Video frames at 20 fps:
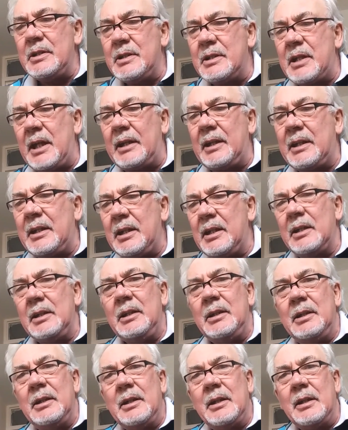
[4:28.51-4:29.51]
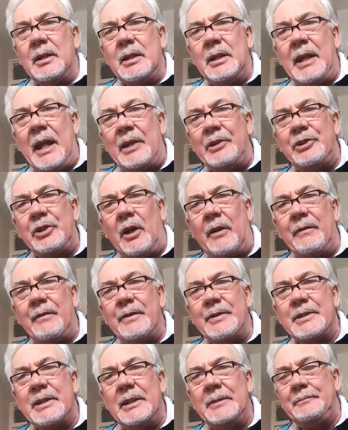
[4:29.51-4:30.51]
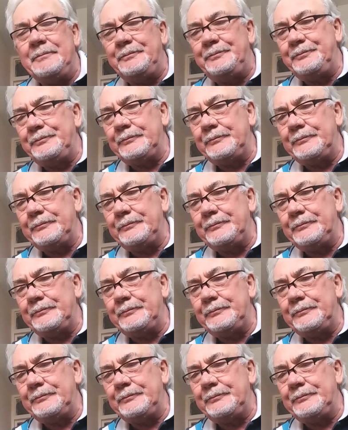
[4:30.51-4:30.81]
take the edge off, you see.